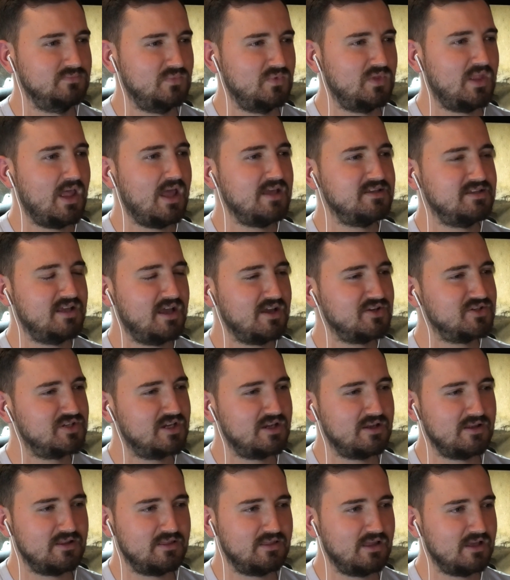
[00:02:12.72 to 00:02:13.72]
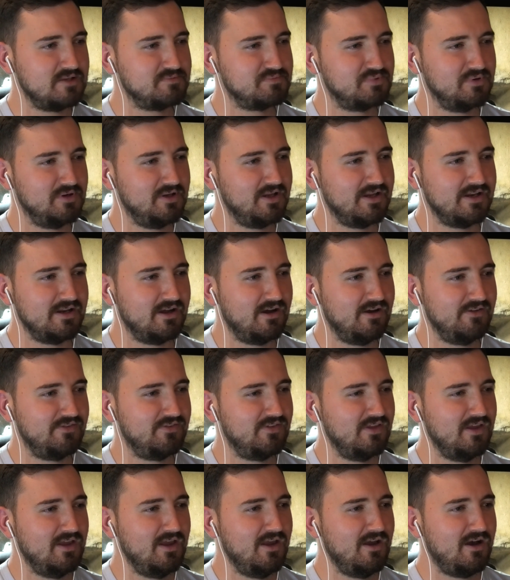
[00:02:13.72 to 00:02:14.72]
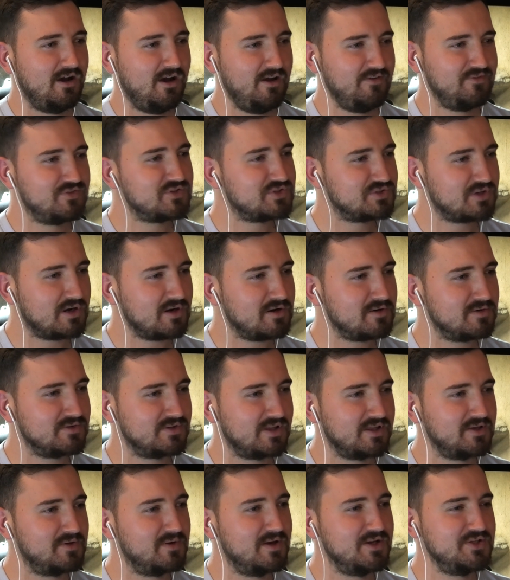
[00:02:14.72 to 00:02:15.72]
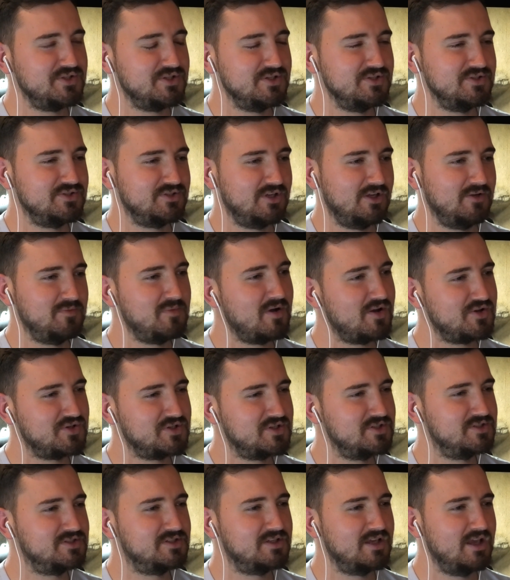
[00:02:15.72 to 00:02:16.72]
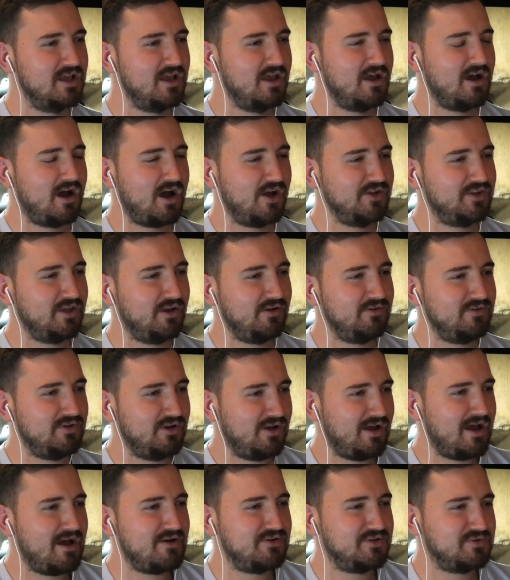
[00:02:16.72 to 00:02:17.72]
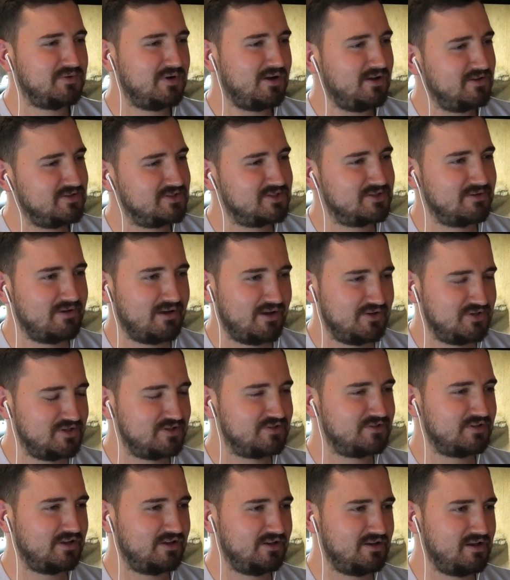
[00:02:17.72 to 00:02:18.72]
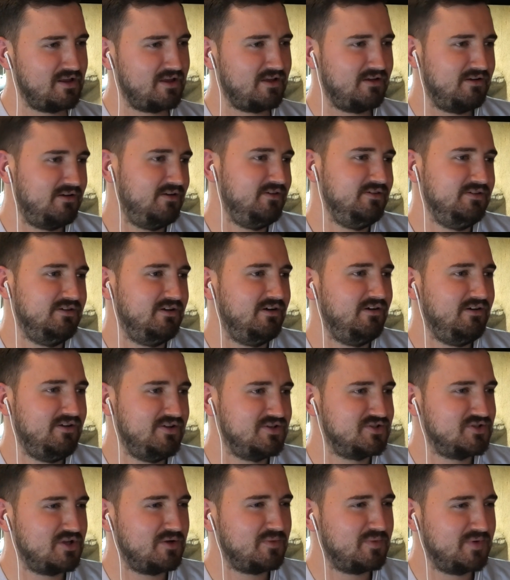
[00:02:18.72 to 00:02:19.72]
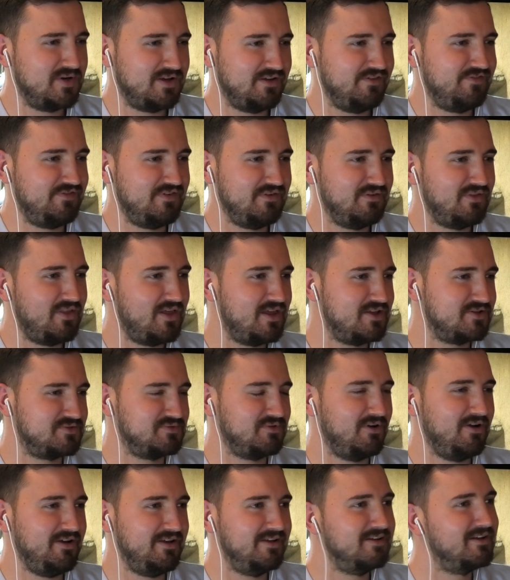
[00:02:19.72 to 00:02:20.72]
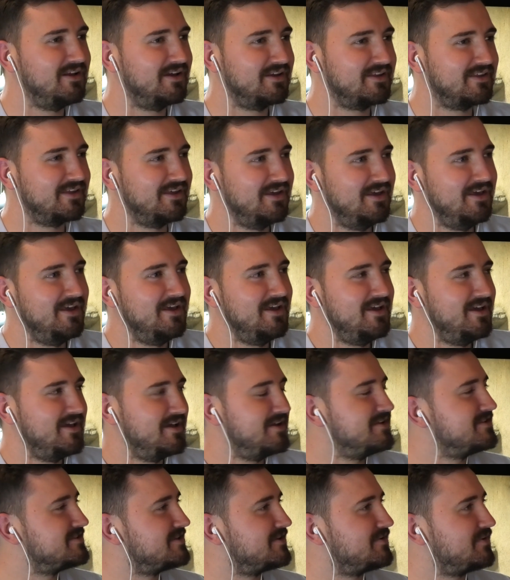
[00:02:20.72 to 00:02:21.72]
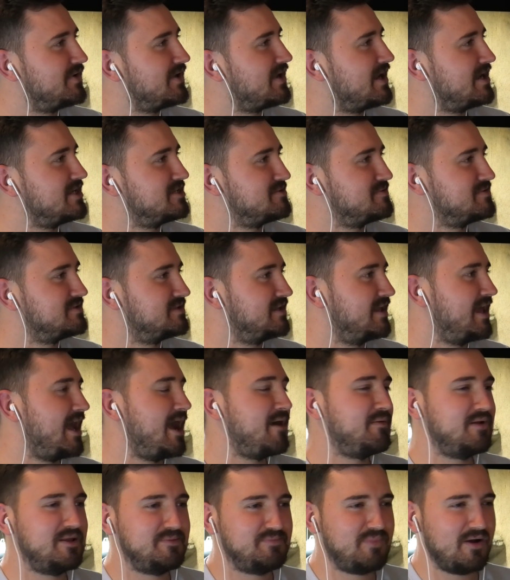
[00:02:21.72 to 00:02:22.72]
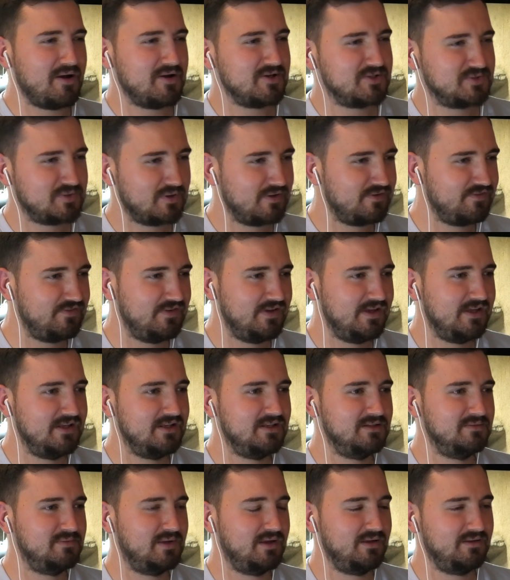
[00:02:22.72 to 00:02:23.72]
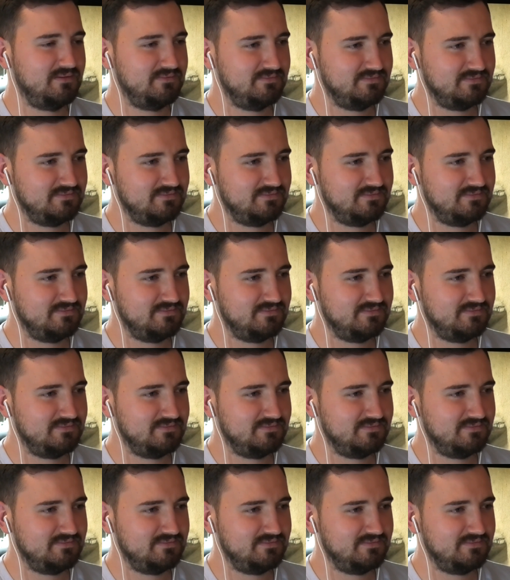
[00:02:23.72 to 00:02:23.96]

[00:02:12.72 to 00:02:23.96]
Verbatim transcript: That's brilliant. I've struggled with that question so much because I don't know how to answer it. I don't know. I stop when I feel that it's right. Like, so when customers are like, how many bugs do I feed? And I'm like,